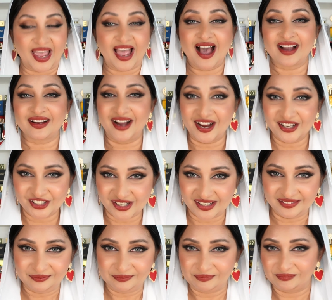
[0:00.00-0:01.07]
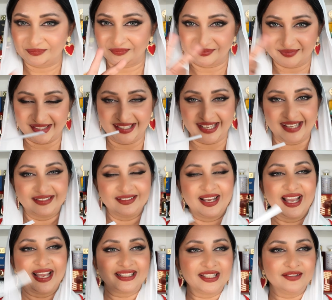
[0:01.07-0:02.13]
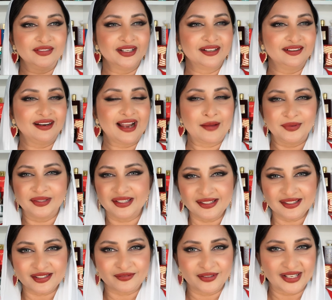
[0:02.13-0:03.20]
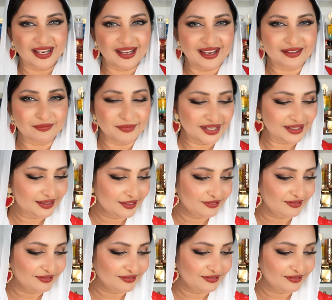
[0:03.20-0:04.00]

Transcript: Akasha, again, I had given her Amethyst when I had made the